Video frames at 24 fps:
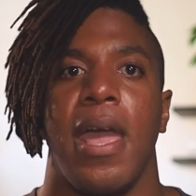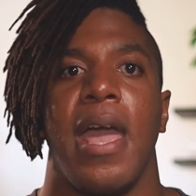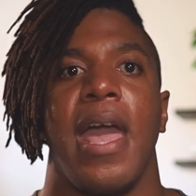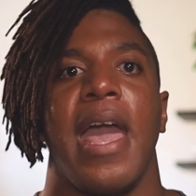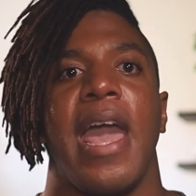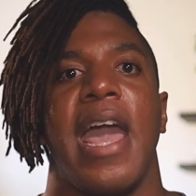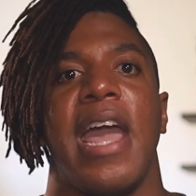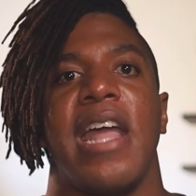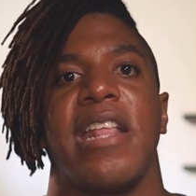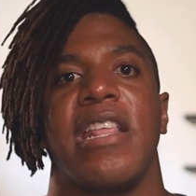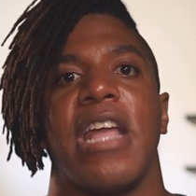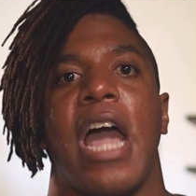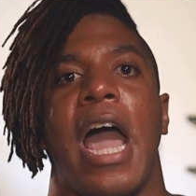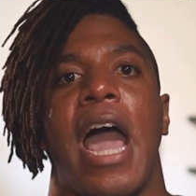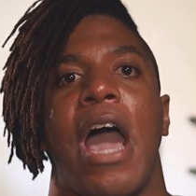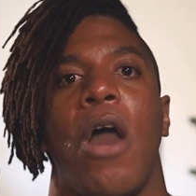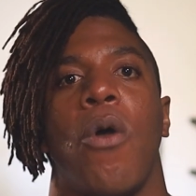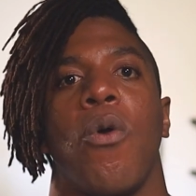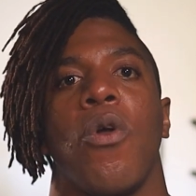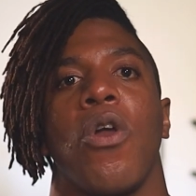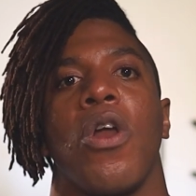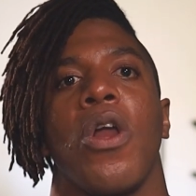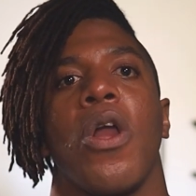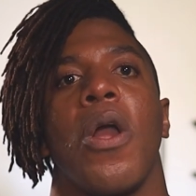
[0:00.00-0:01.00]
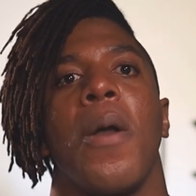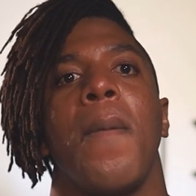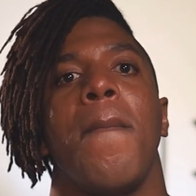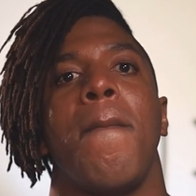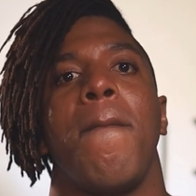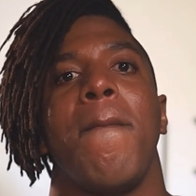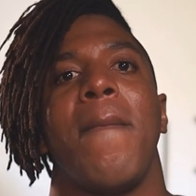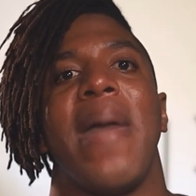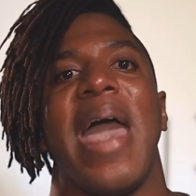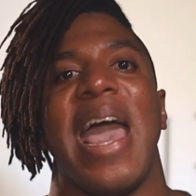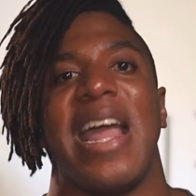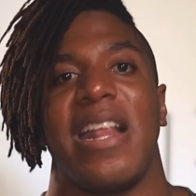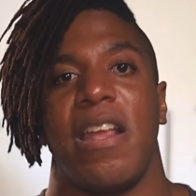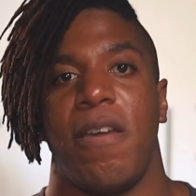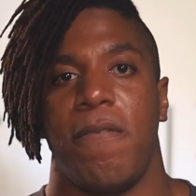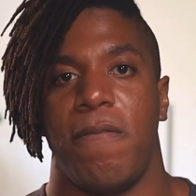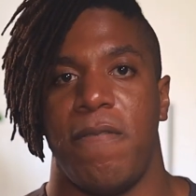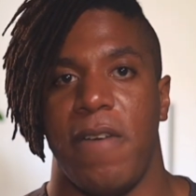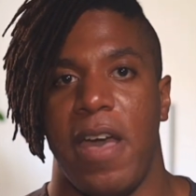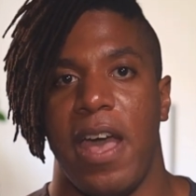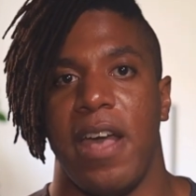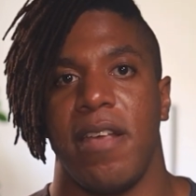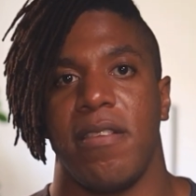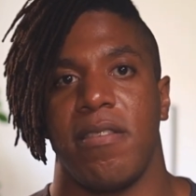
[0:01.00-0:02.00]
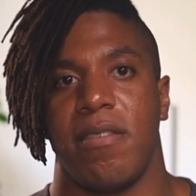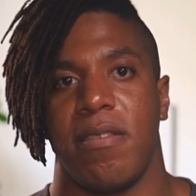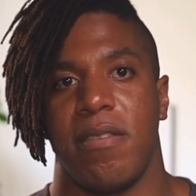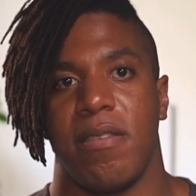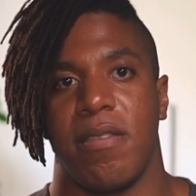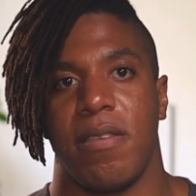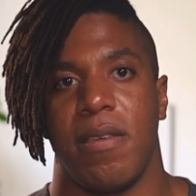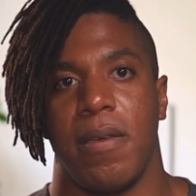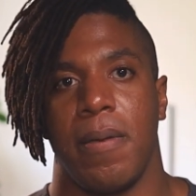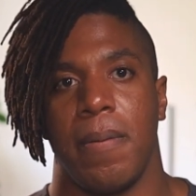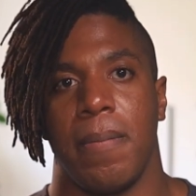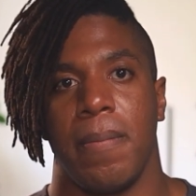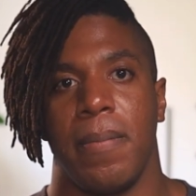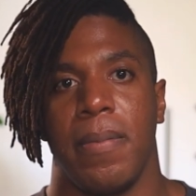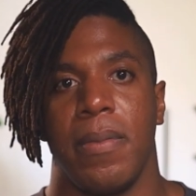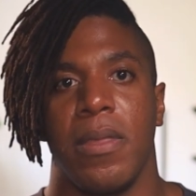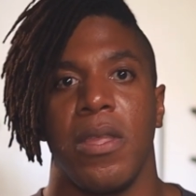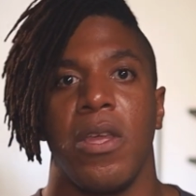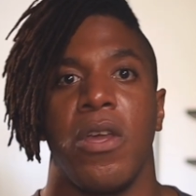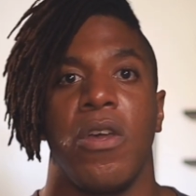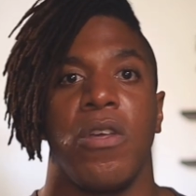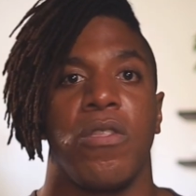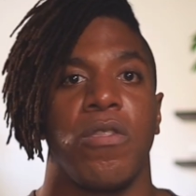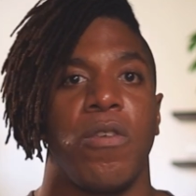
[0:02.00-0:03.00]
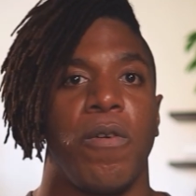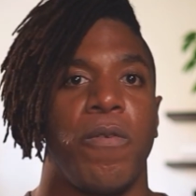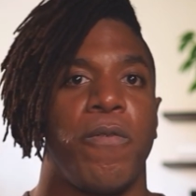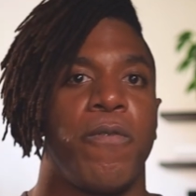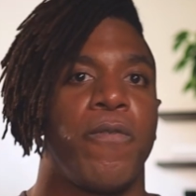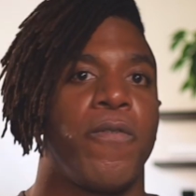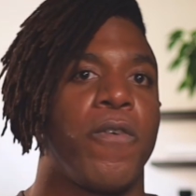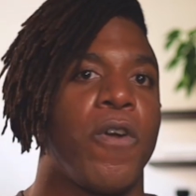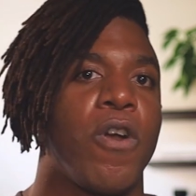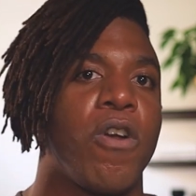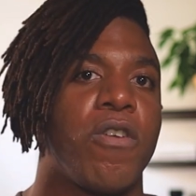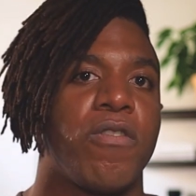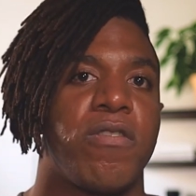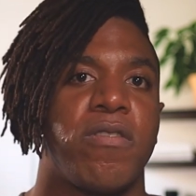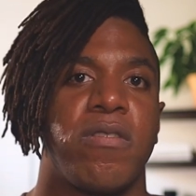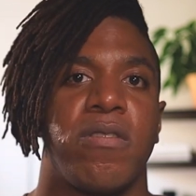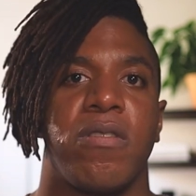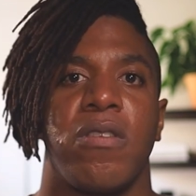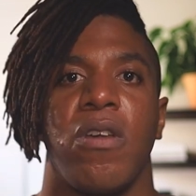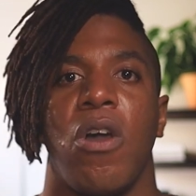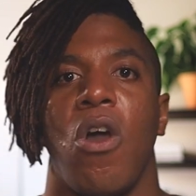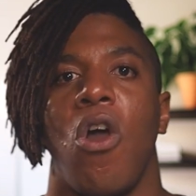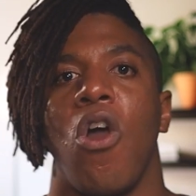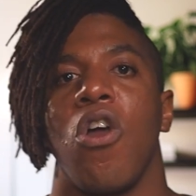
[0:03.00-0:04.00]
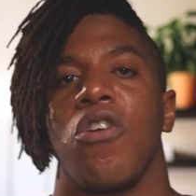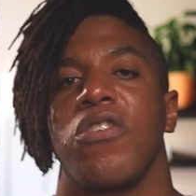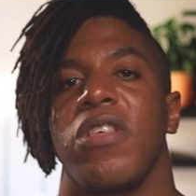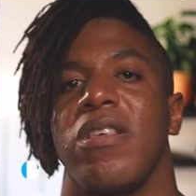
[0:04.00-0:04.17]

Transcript: and our manifest. The first are the